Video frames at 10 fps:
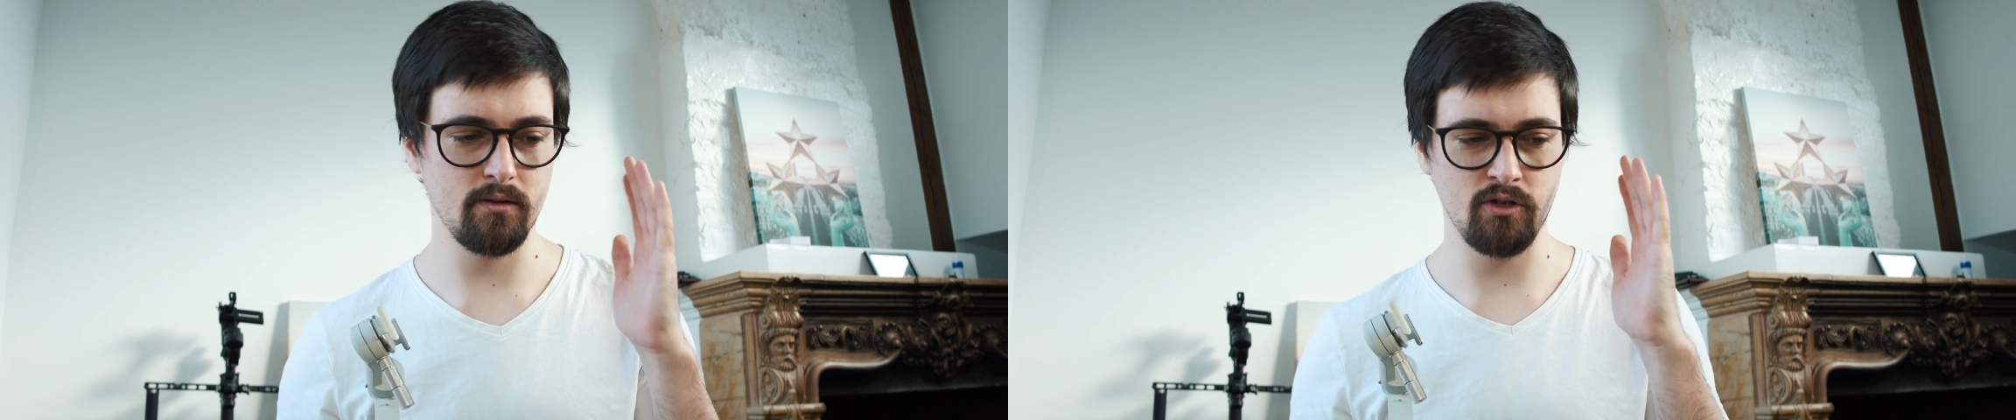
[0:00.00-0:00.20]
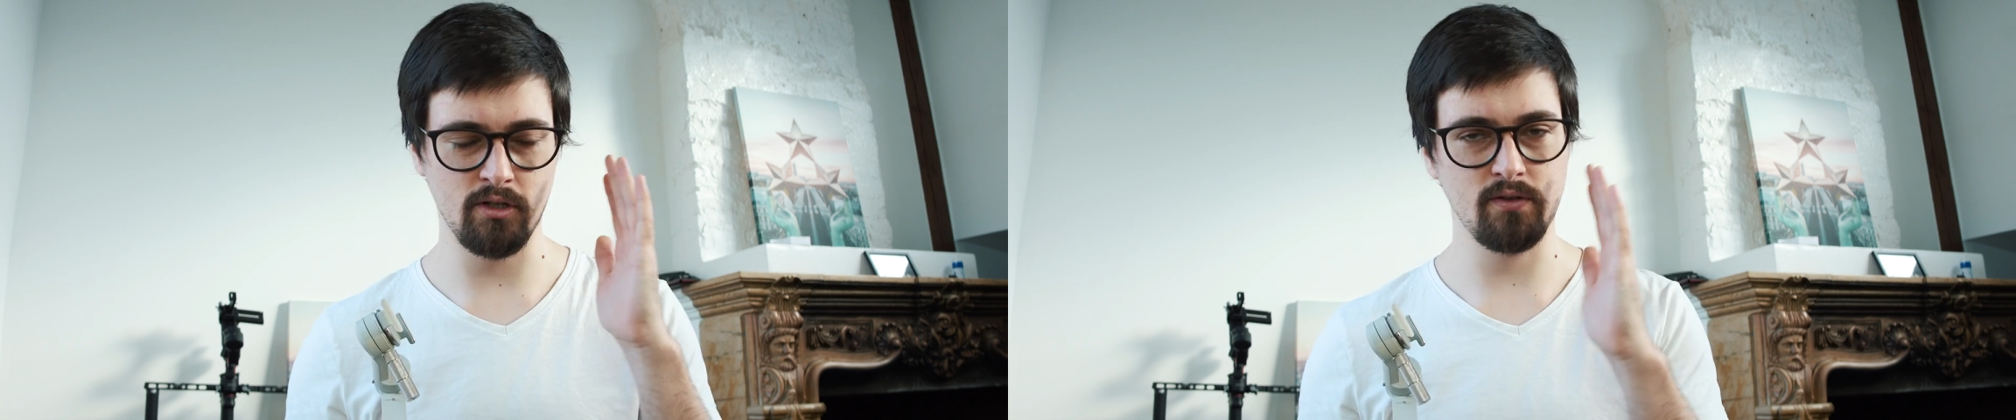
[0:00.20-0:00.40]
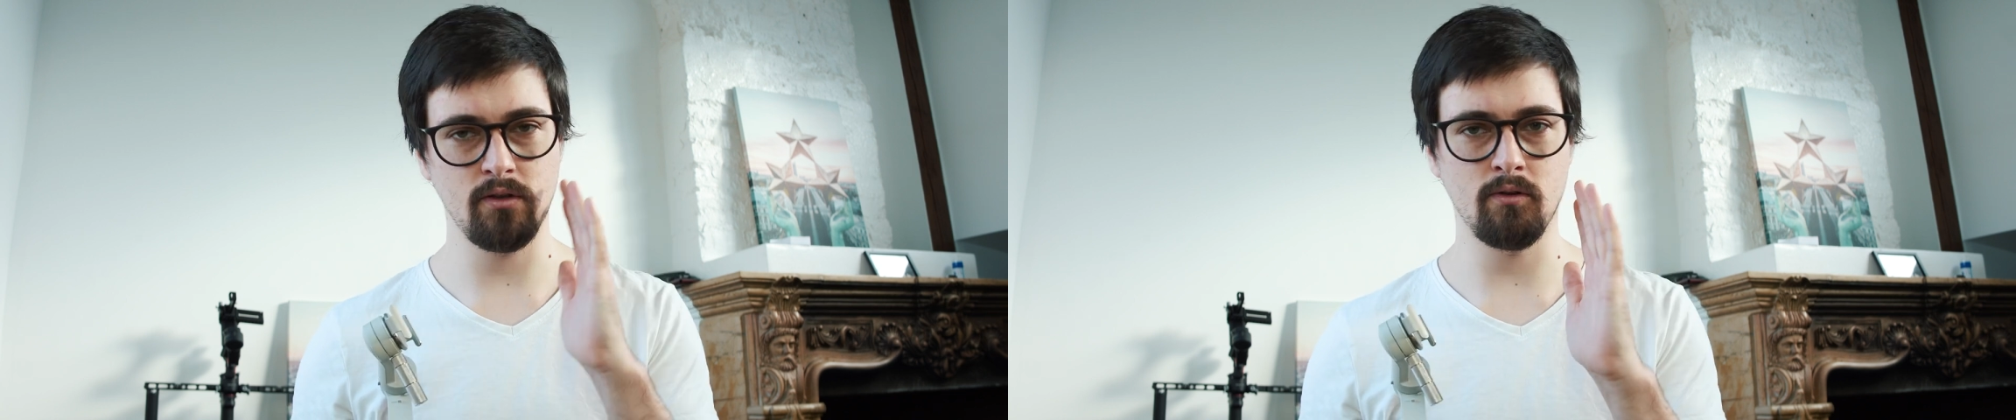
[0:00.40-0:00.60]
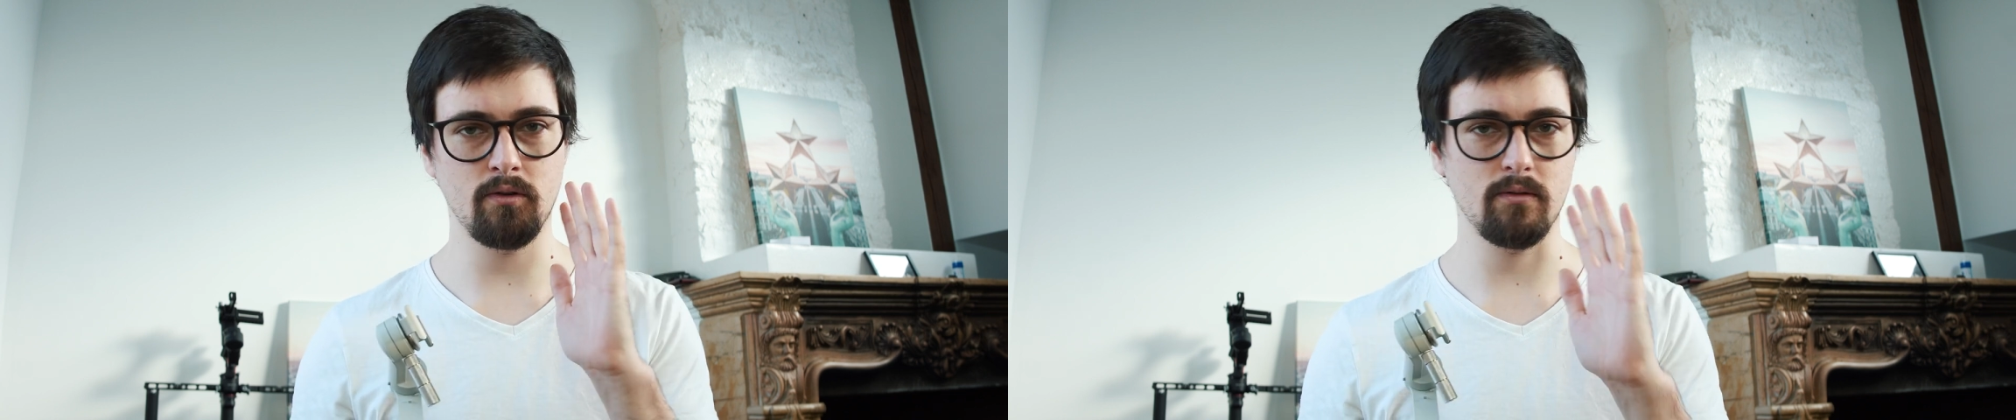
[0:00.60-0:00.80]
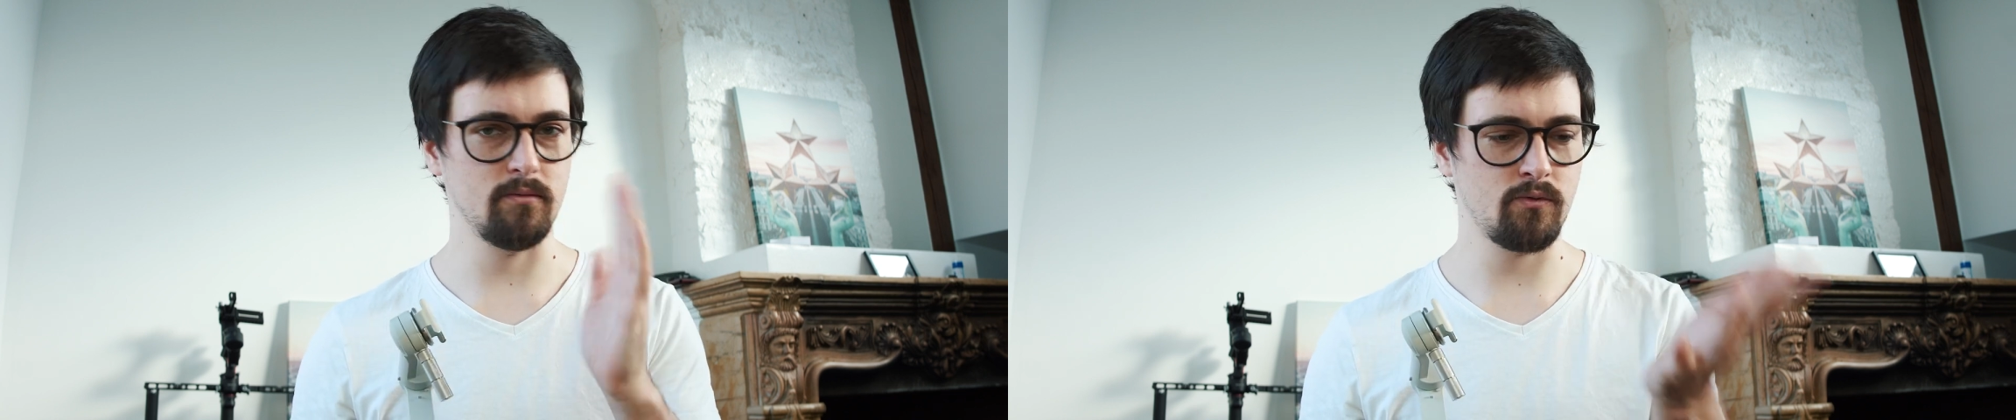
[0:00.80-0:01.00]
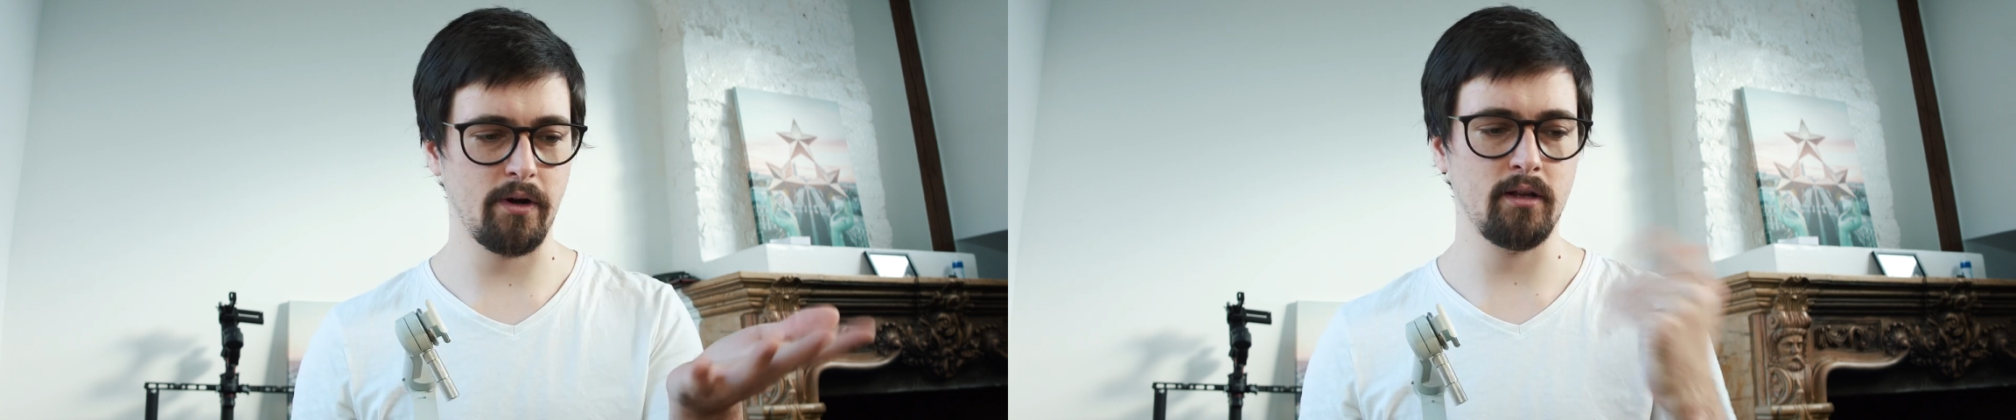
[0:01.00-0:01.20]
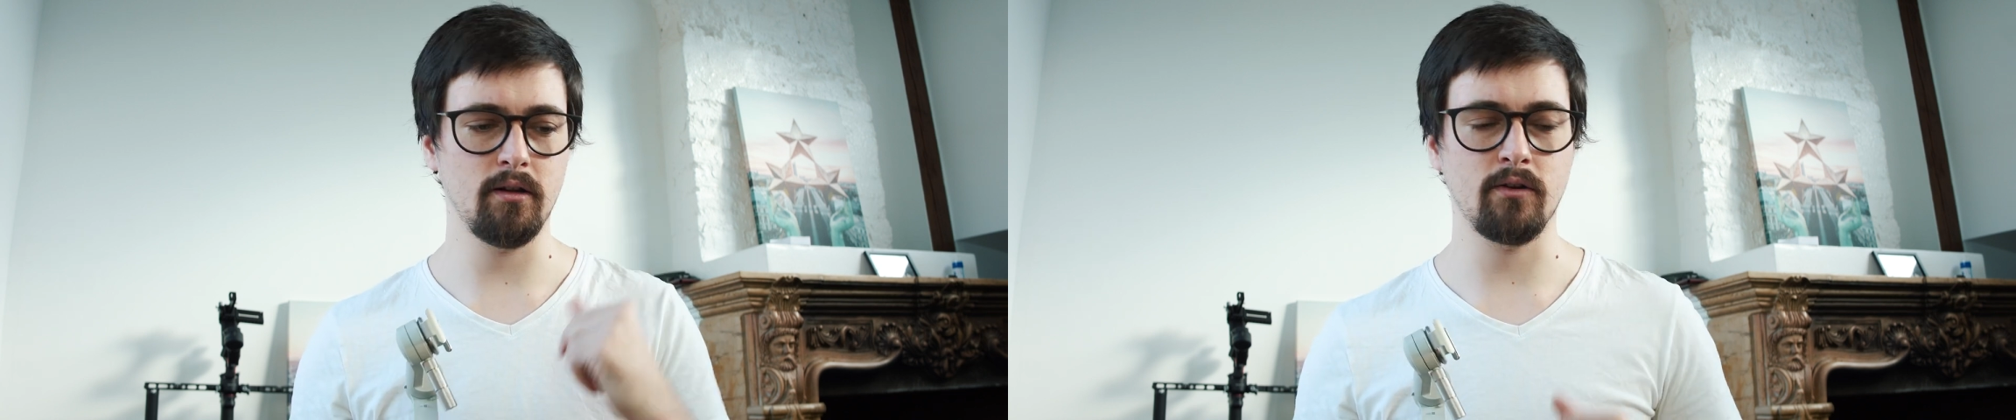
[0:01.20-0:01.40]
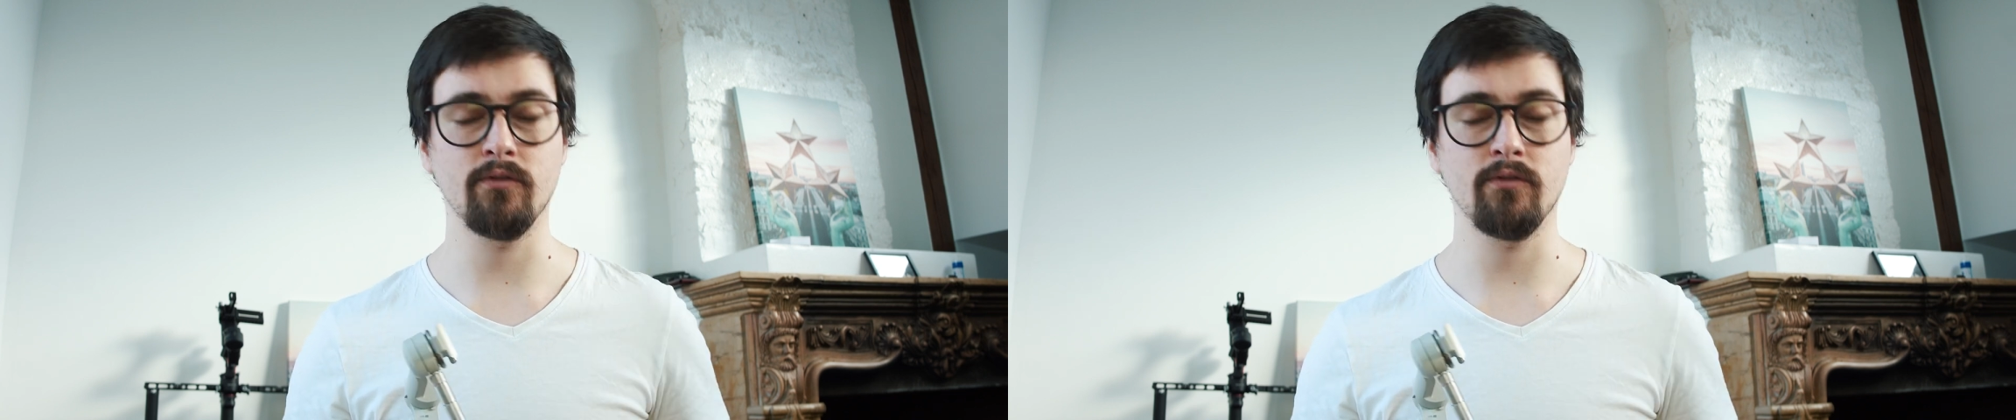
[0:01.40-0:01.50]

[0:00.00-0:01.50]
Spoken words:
just your regular